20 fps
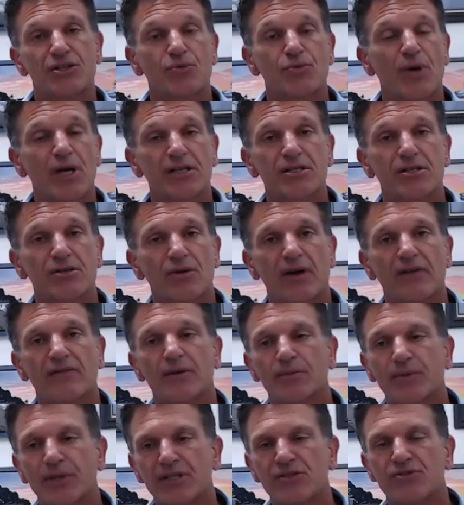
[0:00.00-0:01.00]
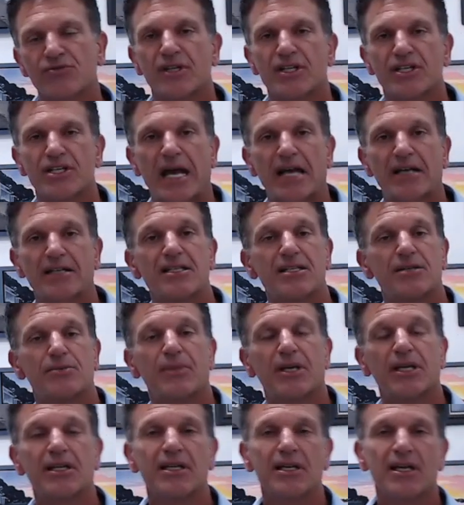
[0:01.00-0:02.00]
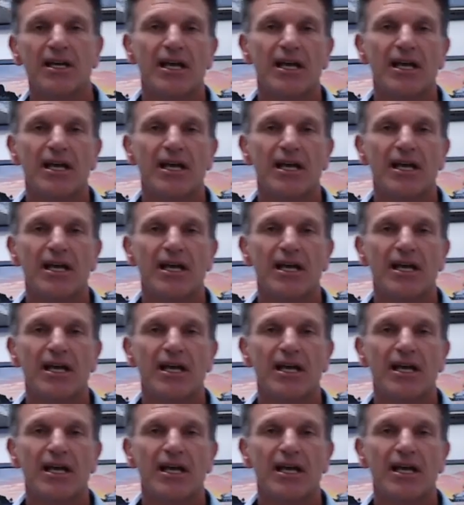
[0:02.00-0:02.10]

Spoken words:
whatsoever, please reach out to me.